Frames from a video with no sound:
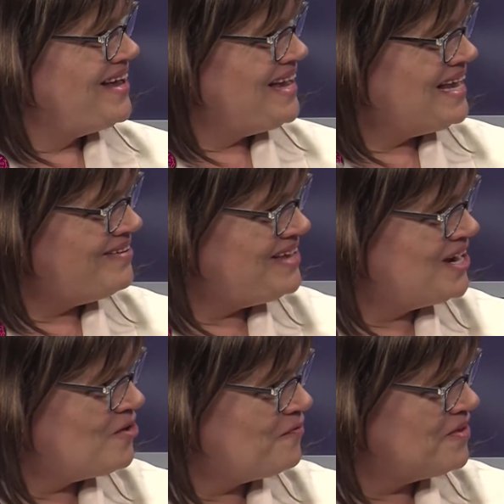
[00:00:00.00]
you
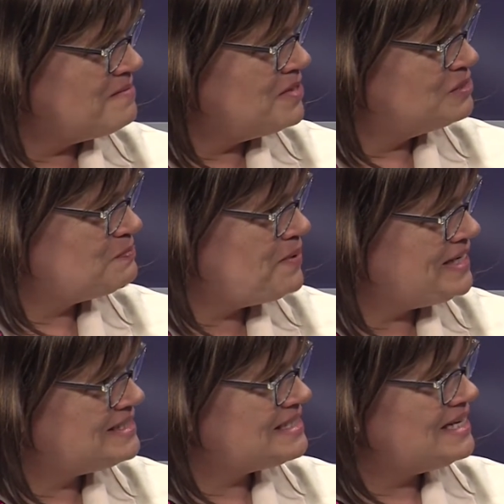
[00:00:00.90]
go for the most
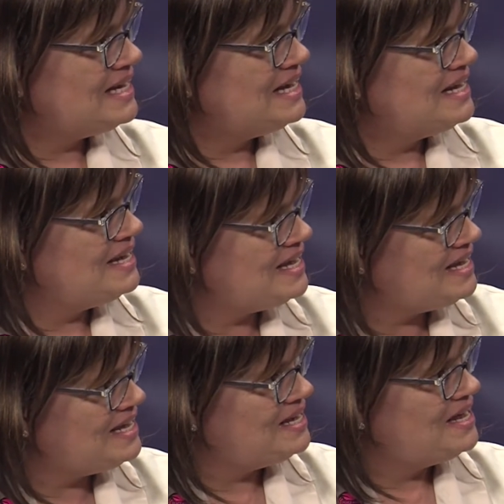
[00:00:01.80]
basic
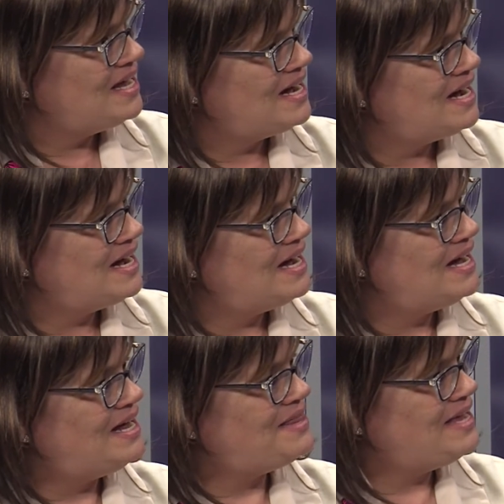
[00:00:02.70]
need that you